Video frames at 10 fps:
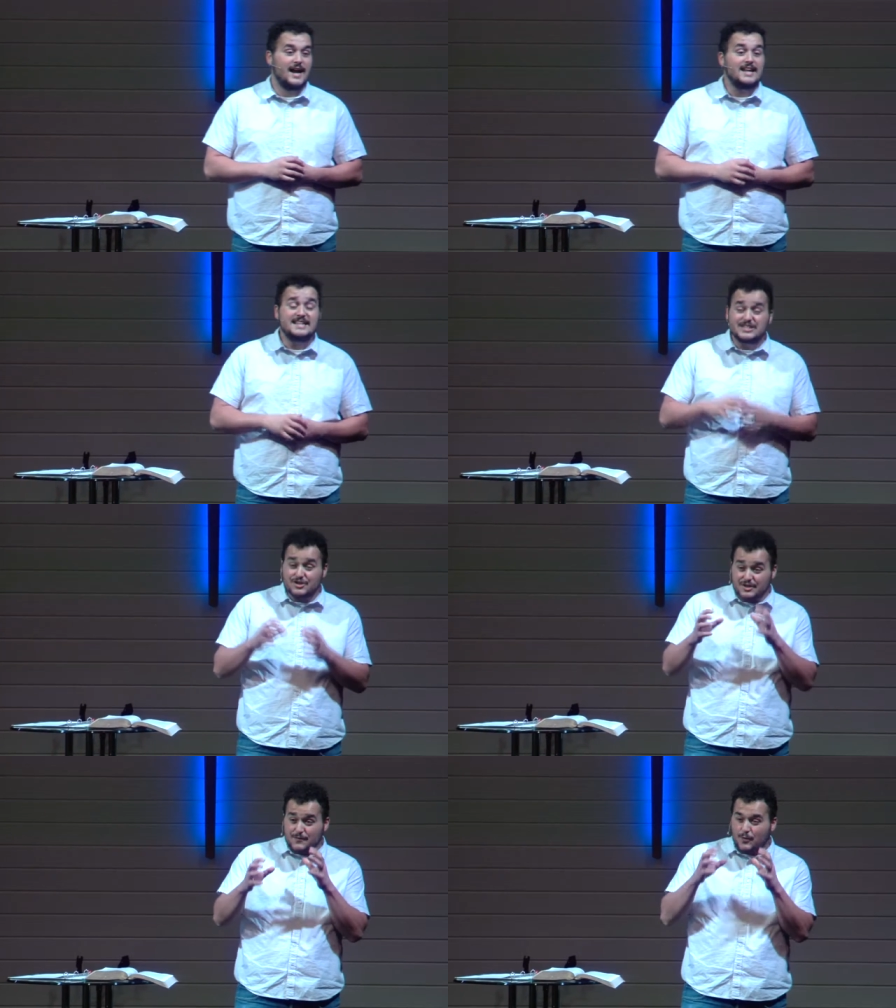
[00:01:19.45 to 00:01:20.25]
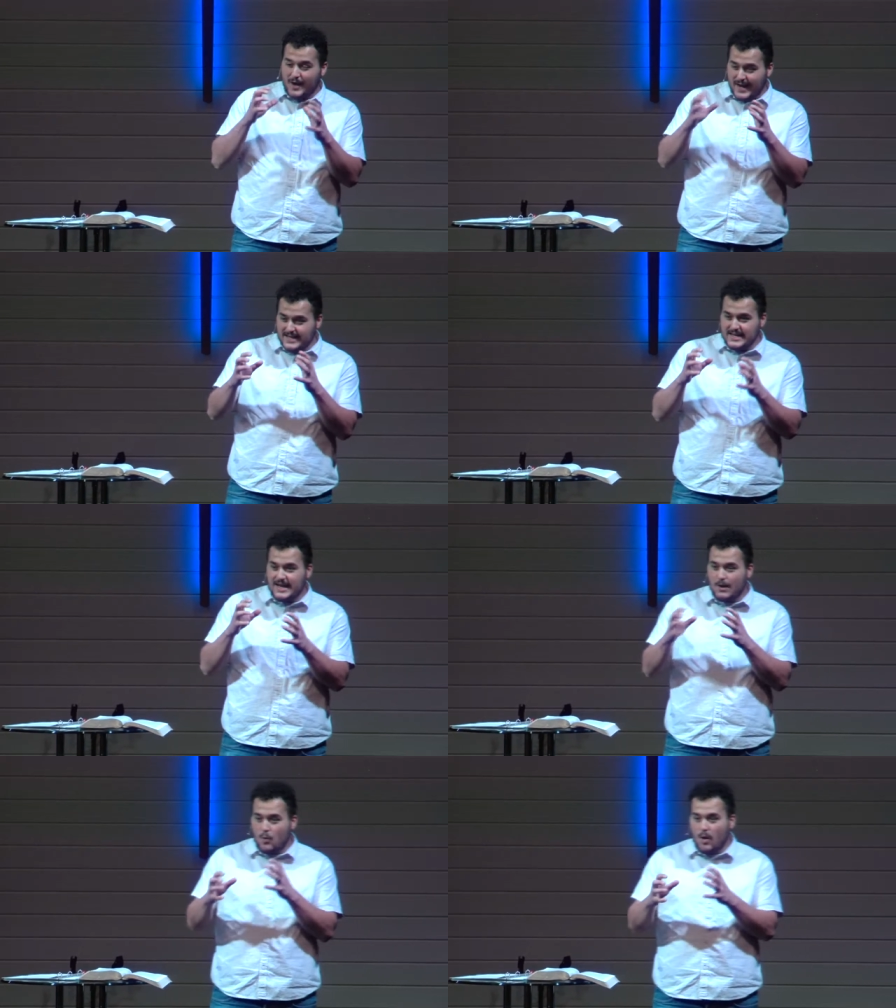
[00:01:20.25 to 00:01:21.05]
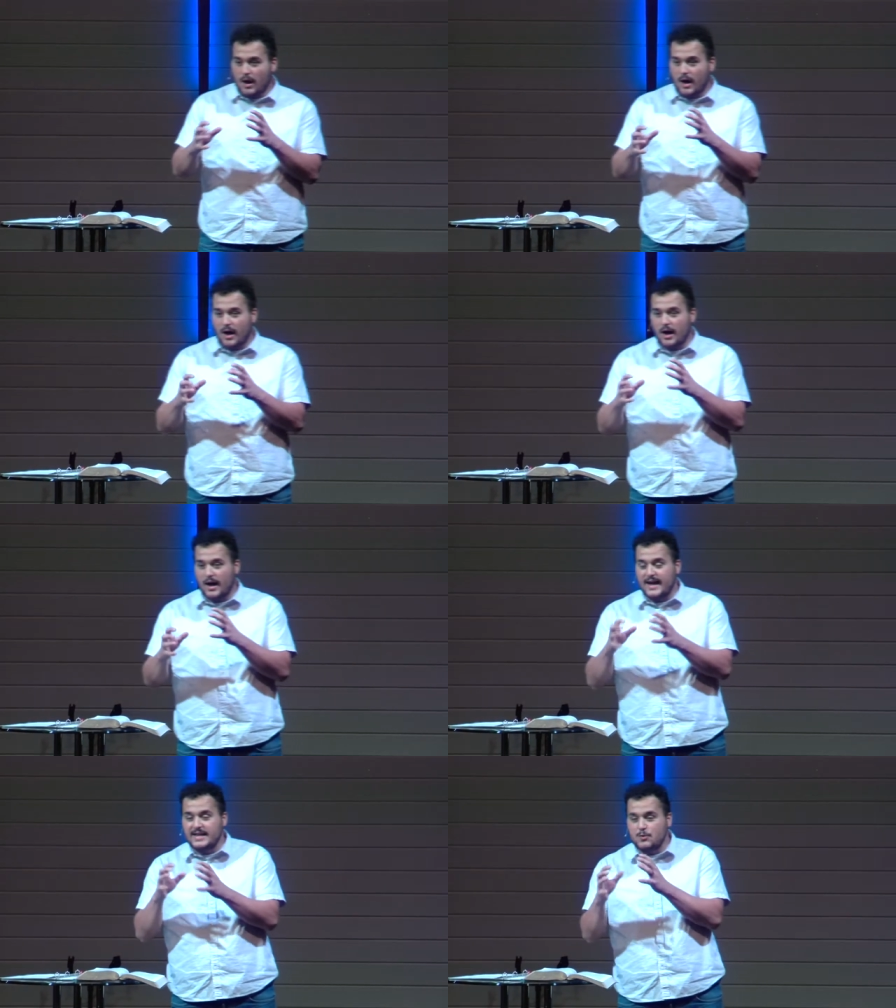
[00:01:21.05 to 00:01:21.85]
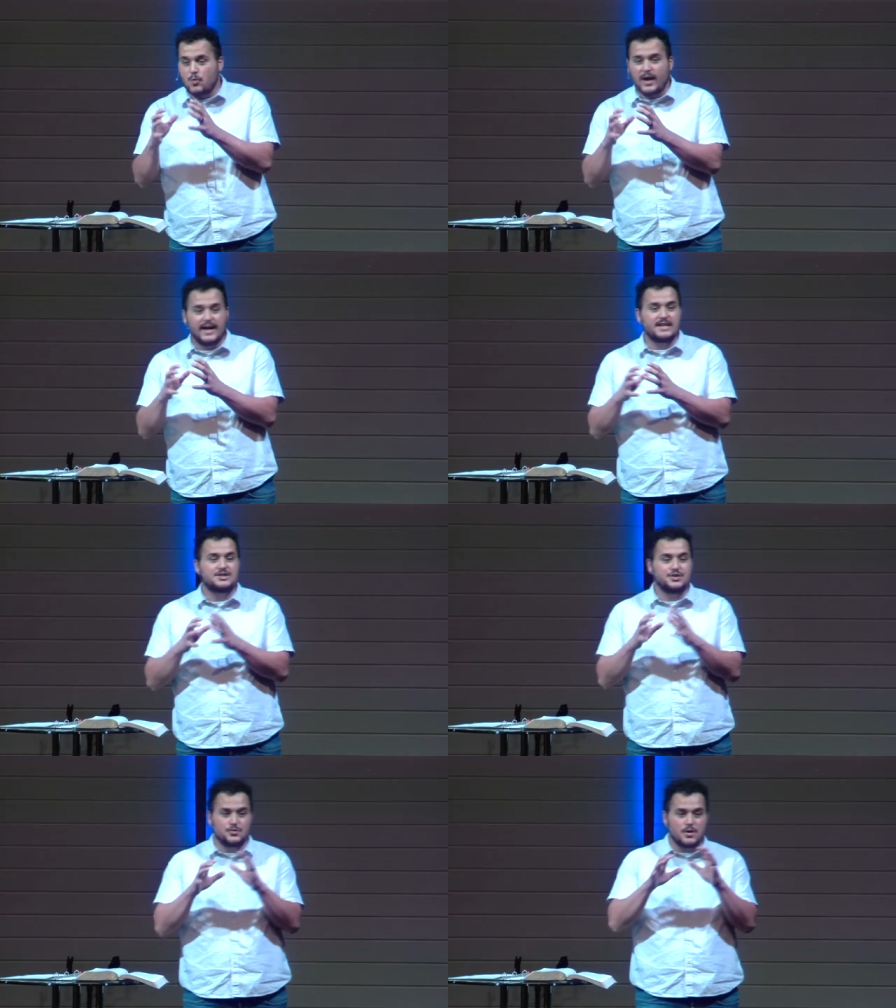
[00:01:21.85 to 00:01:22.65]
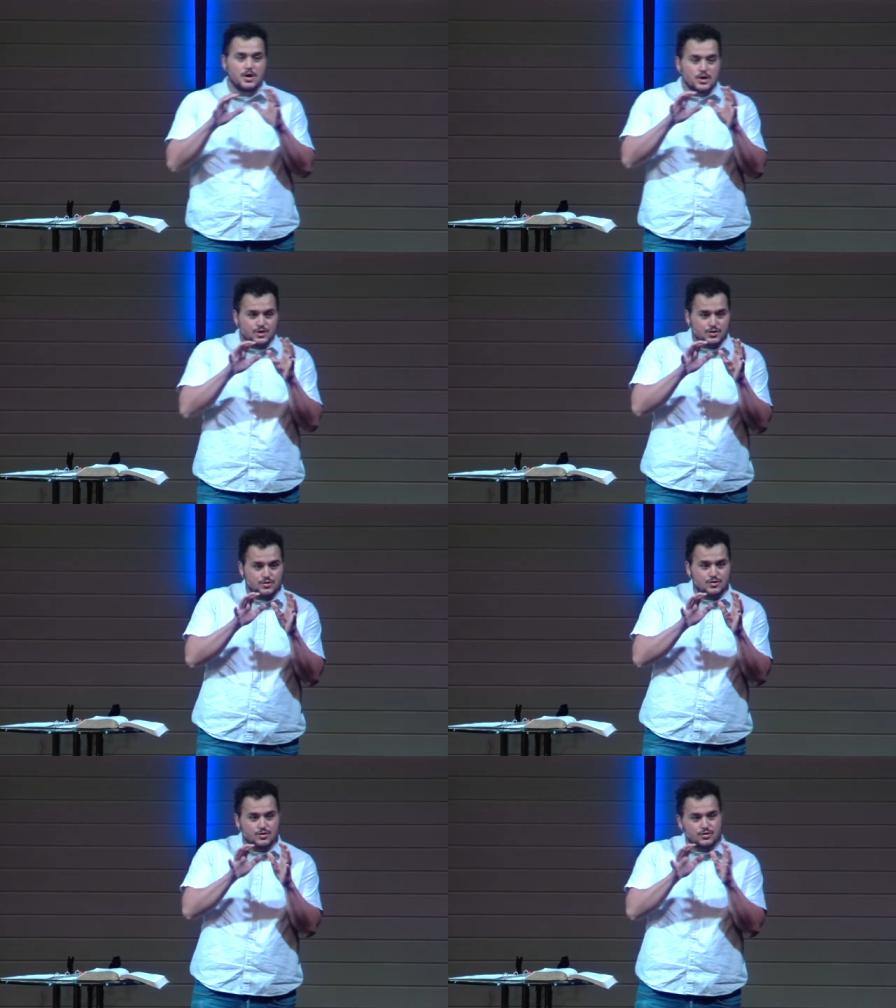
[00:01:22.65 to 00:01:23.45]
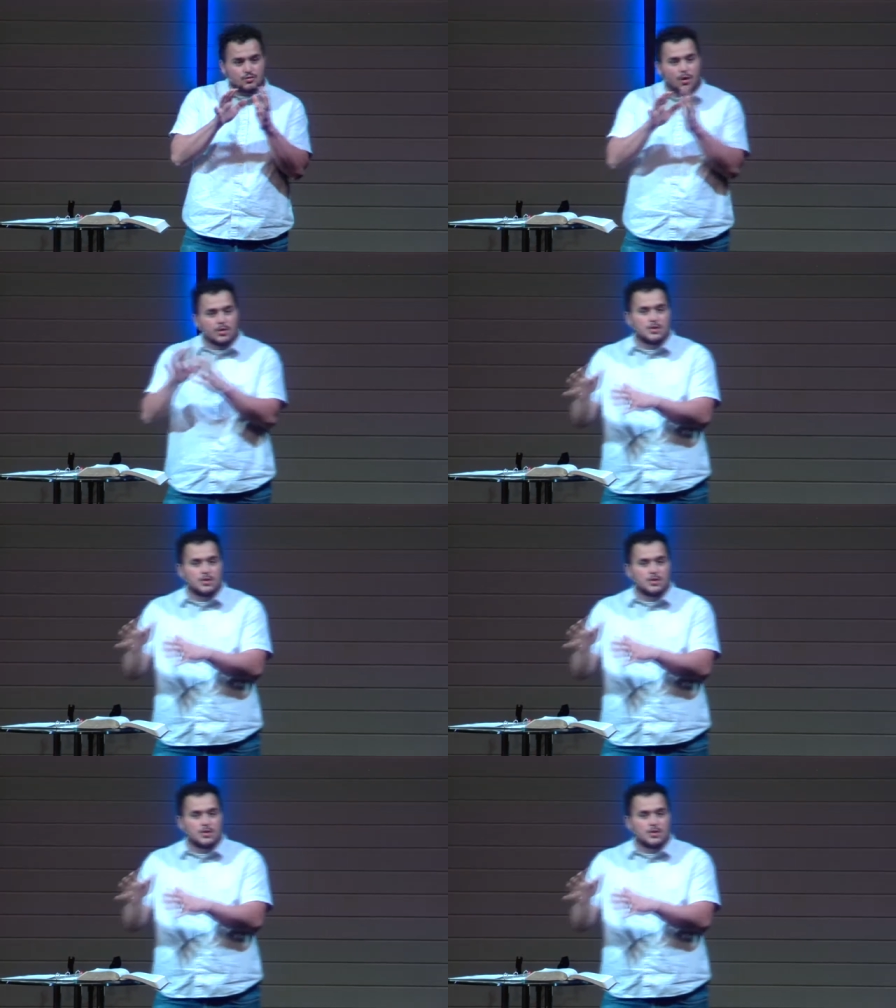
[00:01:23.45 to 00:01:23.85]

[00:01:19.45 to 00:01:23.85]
And he's looking for any, uh, any way to, to throw